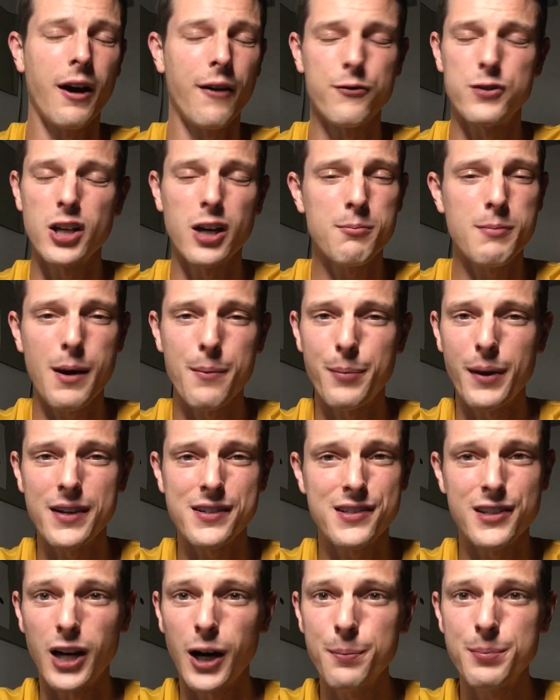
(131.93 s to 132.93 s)
I've done my
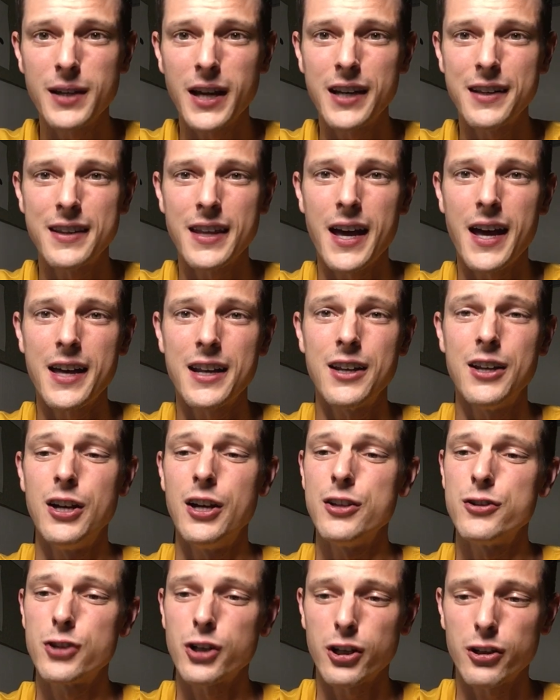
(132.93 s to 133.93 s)
best to update that.
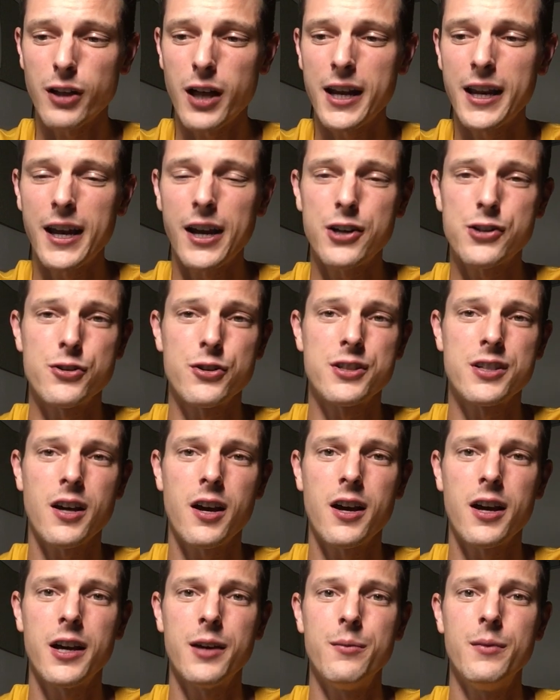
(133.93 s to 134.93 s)
Took a lot of extra
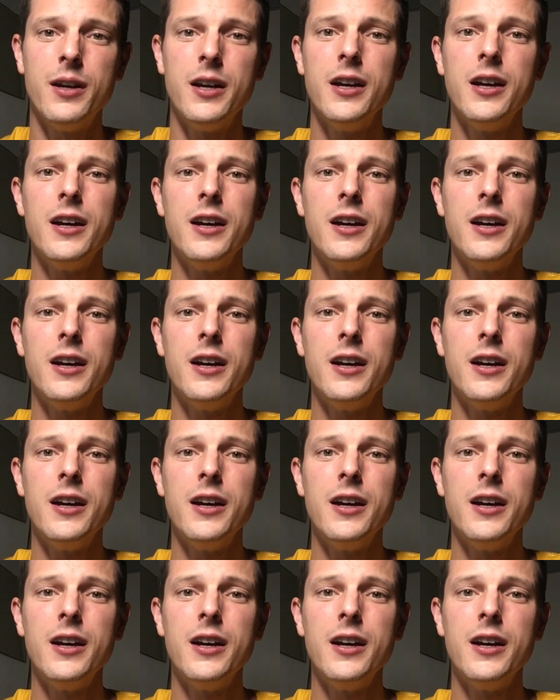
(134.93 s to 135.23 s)
time